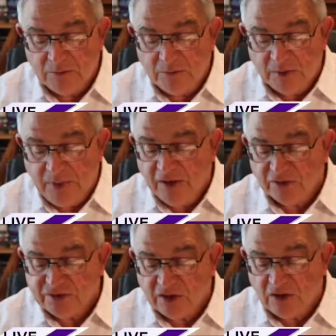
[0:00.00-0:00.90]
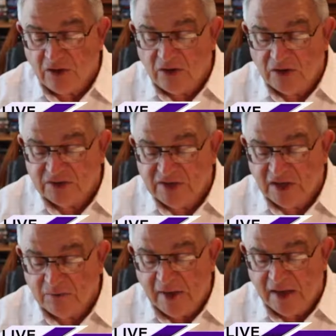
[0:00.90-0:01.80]
But Peter
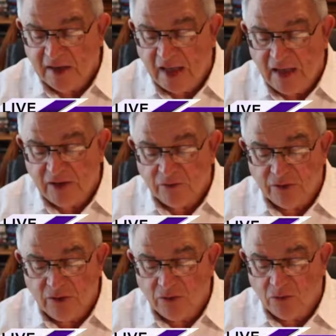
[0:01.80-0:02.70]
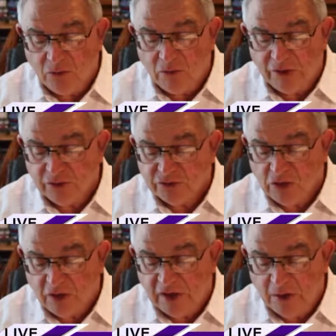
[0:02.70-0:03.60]
said, 'Man, I don't know what you're
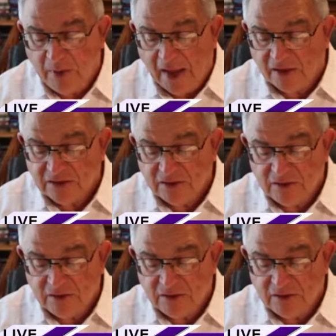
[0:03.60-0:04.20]
talking about.'